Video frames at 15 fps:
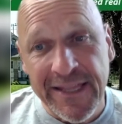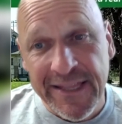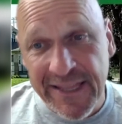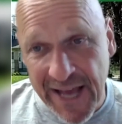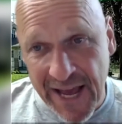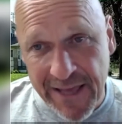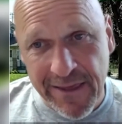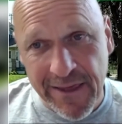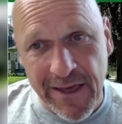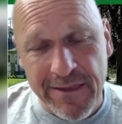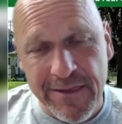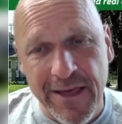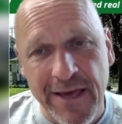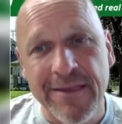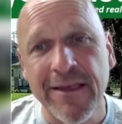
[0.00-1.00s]
not
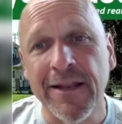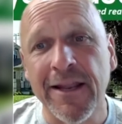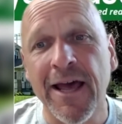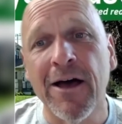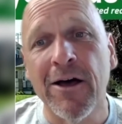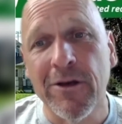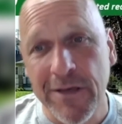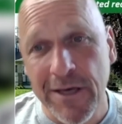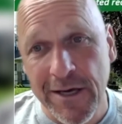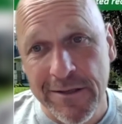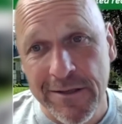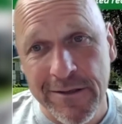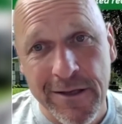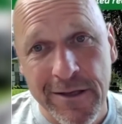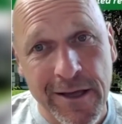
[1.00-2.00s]
yes, I said hell yes.